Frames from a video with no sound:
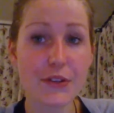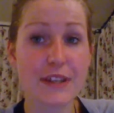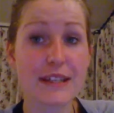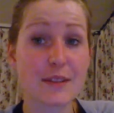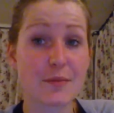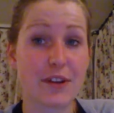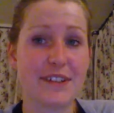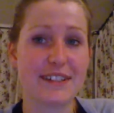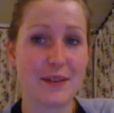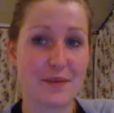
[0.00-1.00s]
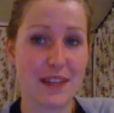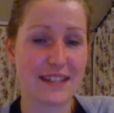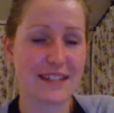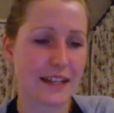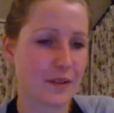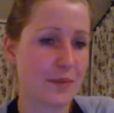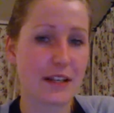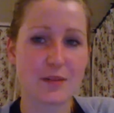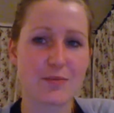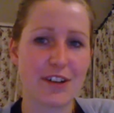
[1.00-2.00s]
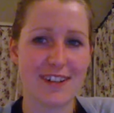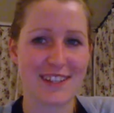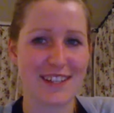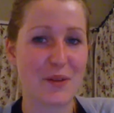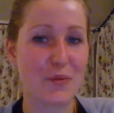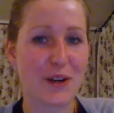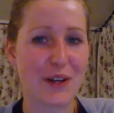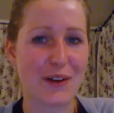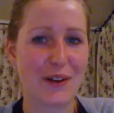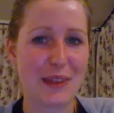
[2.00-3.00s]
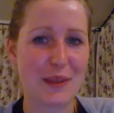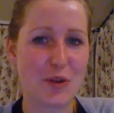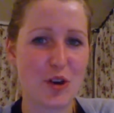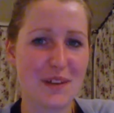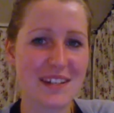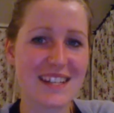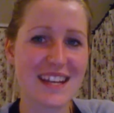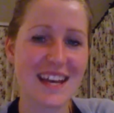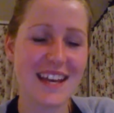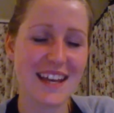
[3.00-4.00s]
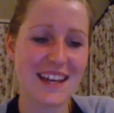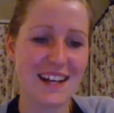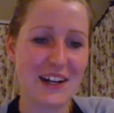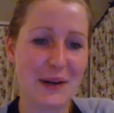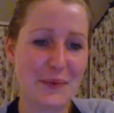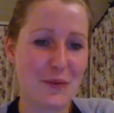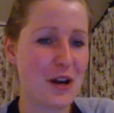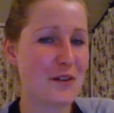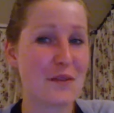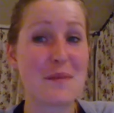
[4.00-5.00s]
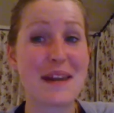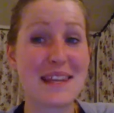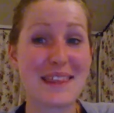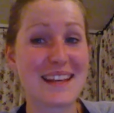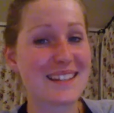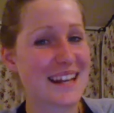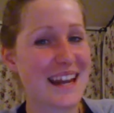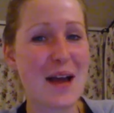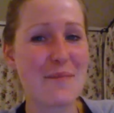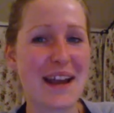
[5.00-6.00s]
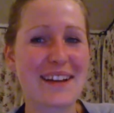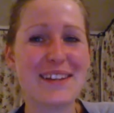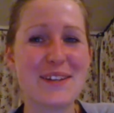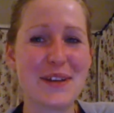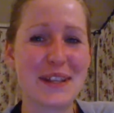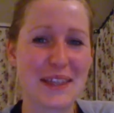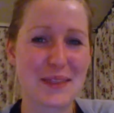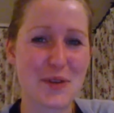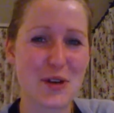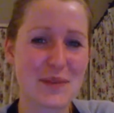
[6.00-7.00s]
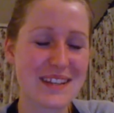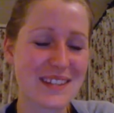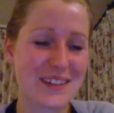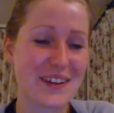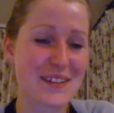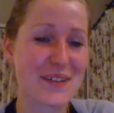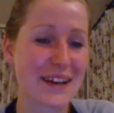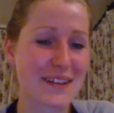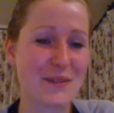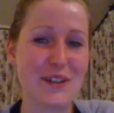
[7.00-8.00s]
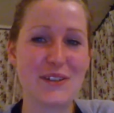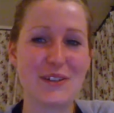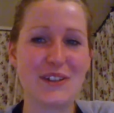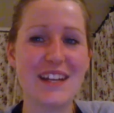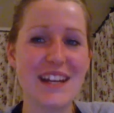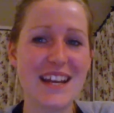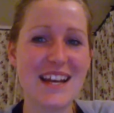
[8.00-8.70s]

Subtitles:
so that's the project, that's like the biggest project that I'm working on at the moment. One of the many things that I am actually doing at the moment. So I just actually wanted to